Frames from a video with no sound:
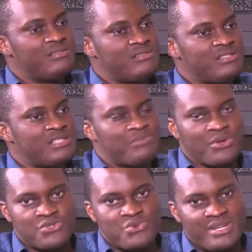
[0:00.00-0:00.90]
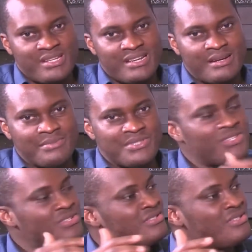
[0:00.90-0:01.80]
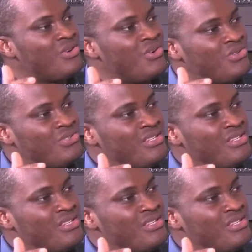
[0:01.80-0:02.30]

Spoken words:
sponsoring competitions and all,